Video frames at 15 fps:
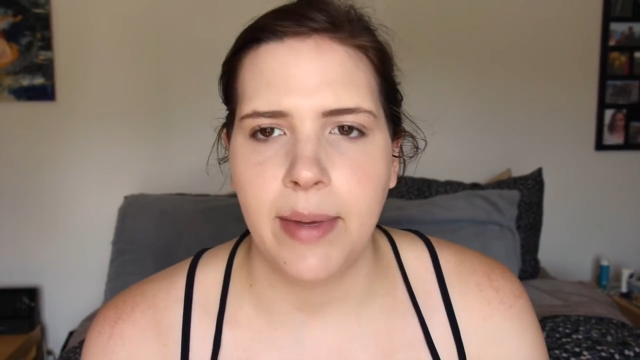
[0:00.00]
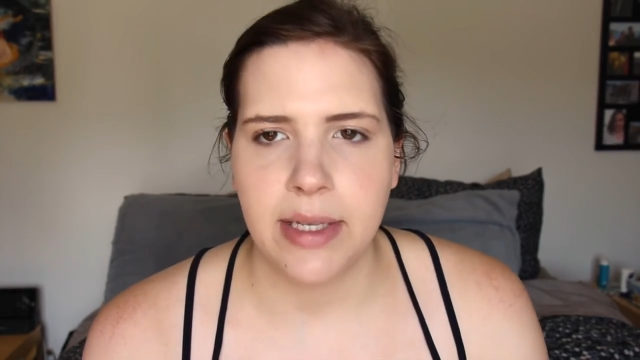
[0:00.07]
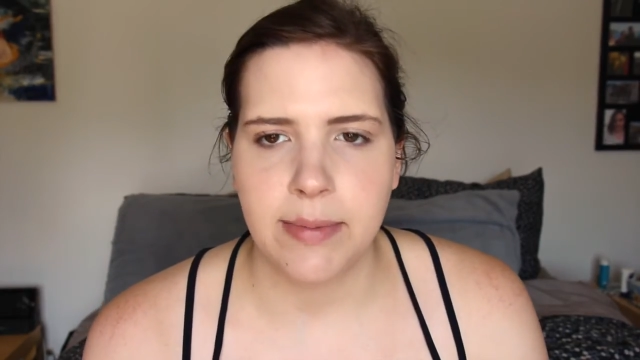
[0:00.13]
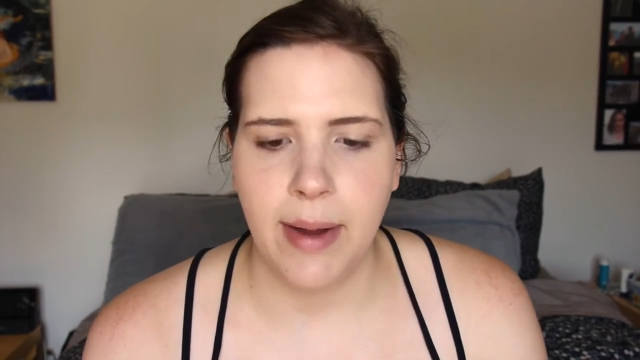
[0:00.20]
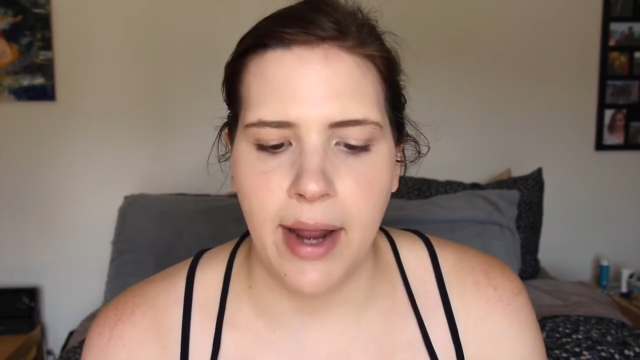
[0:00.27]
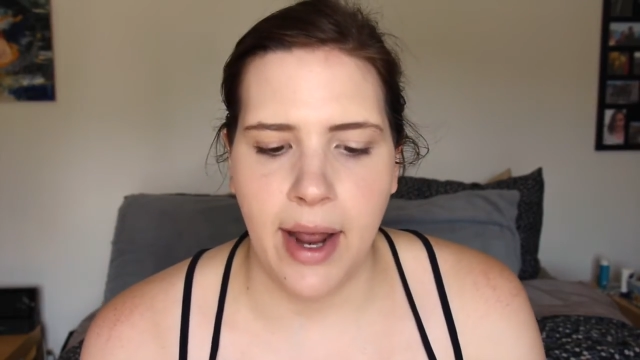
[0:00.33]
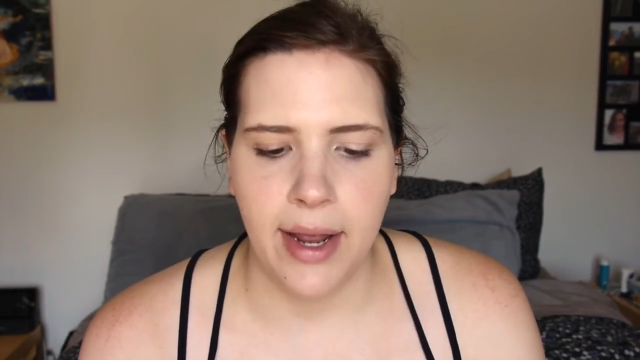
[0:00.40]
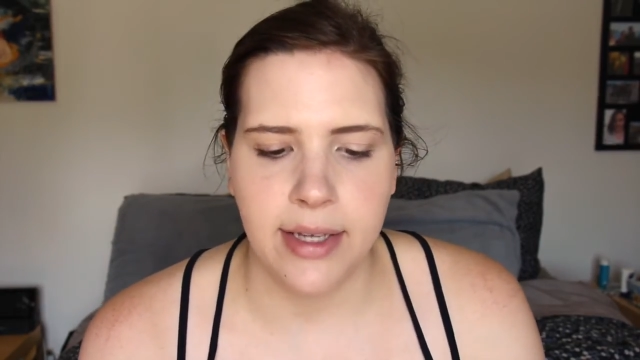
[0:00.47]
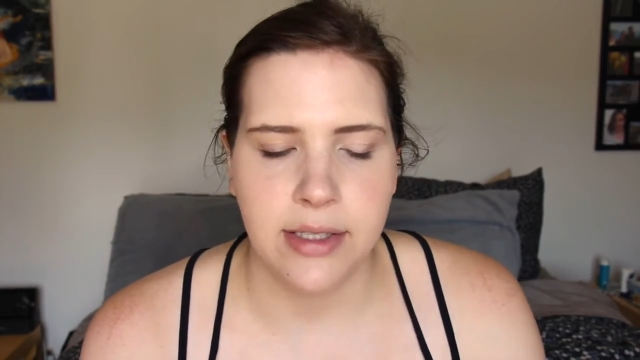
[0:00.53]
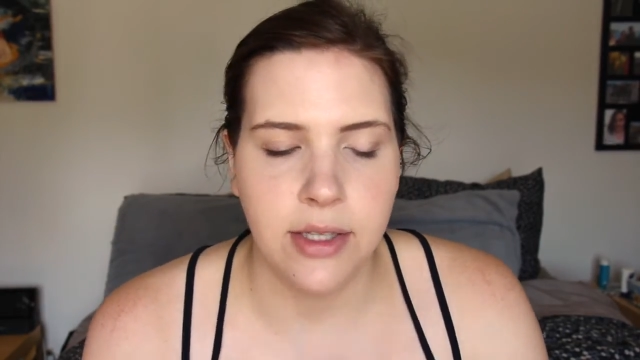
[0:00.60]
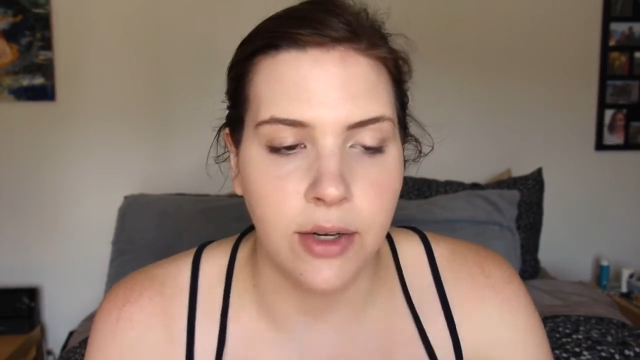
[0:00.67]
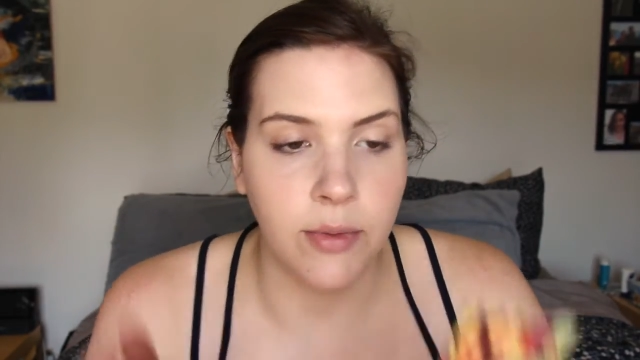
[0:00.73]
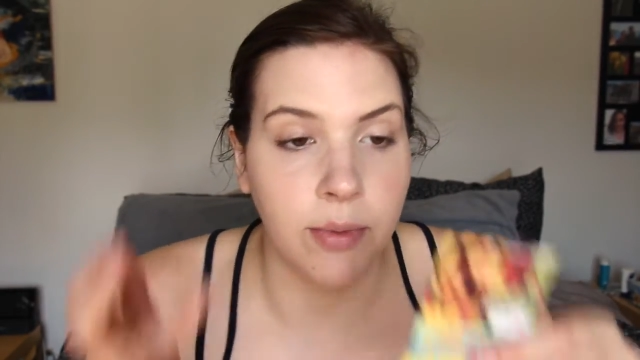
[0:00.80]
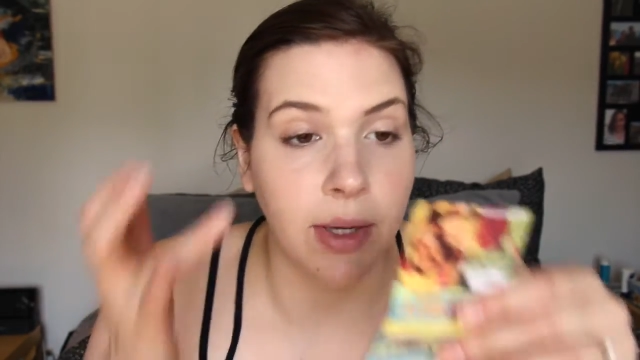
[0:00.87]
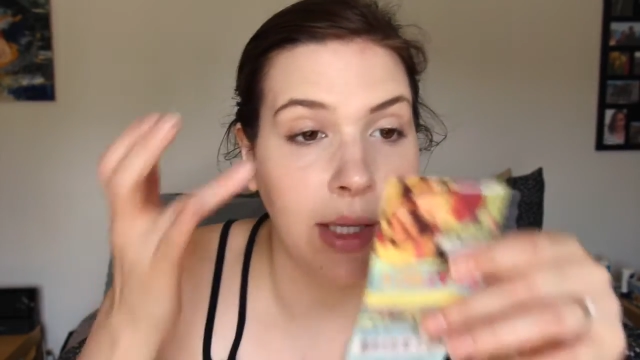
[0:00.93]
makes my eyes
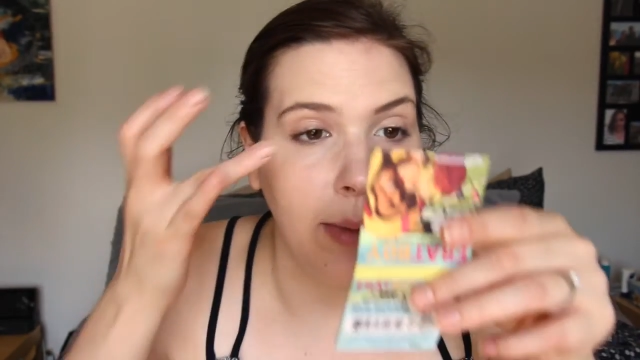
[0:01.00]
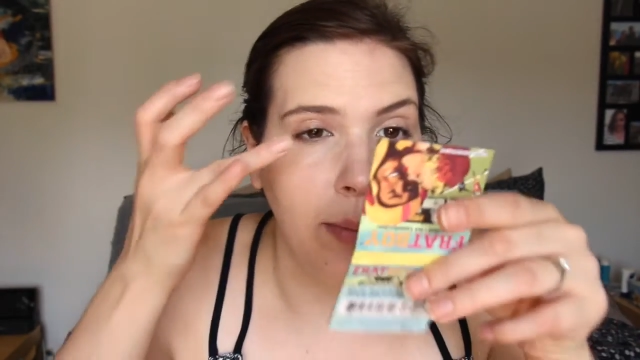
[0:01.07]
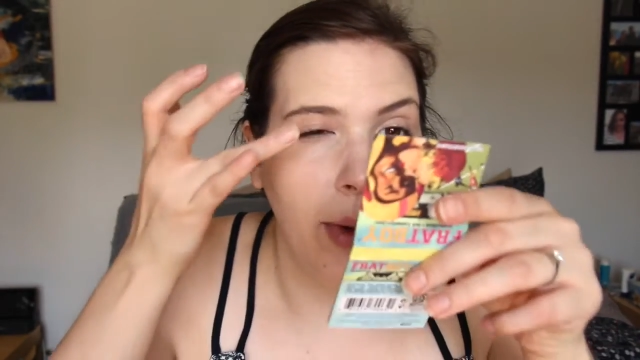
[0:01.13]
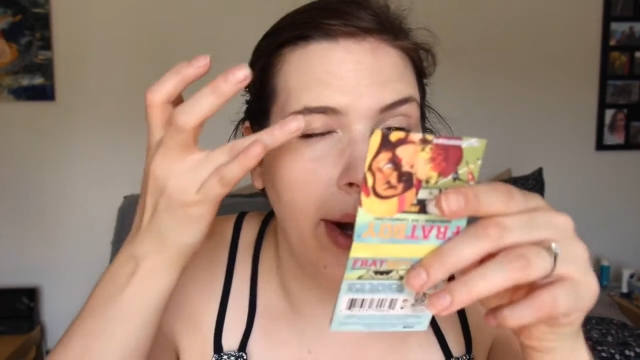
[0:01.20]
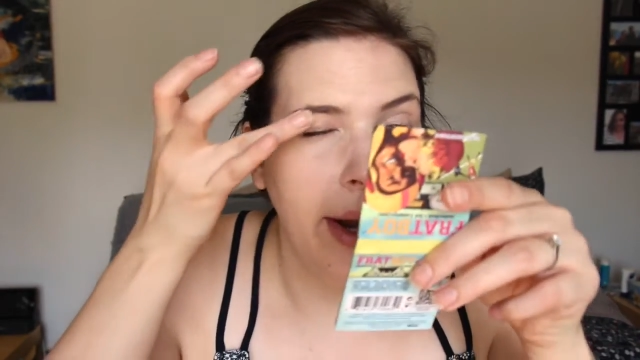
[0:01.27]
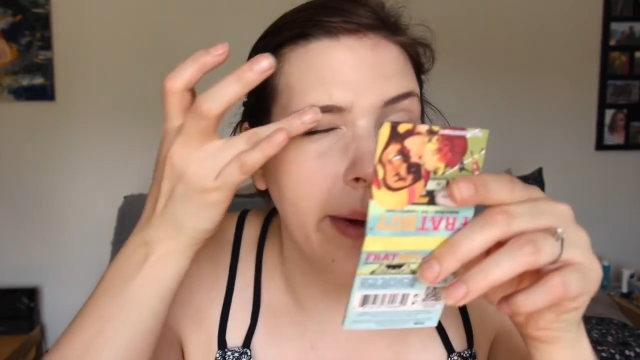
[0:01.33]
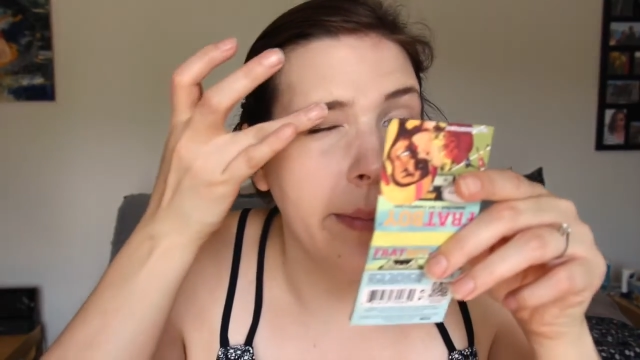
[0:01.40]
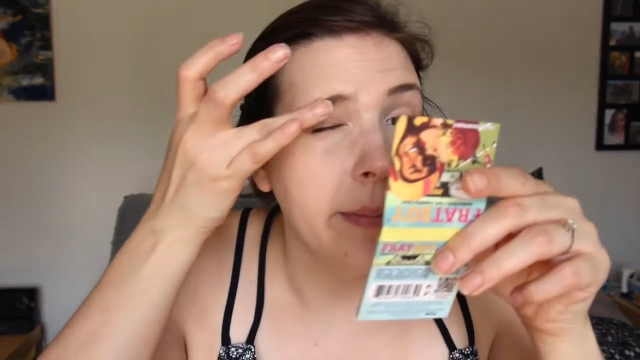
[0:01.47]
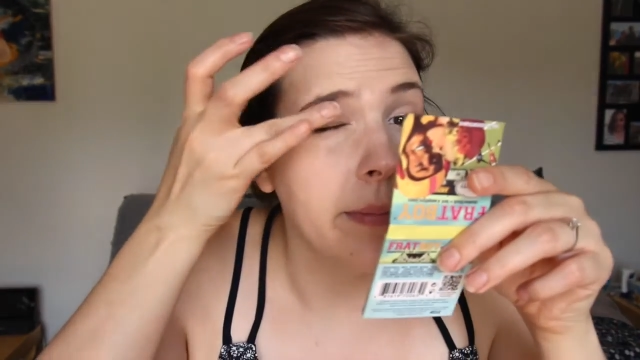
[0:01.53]
look really bright.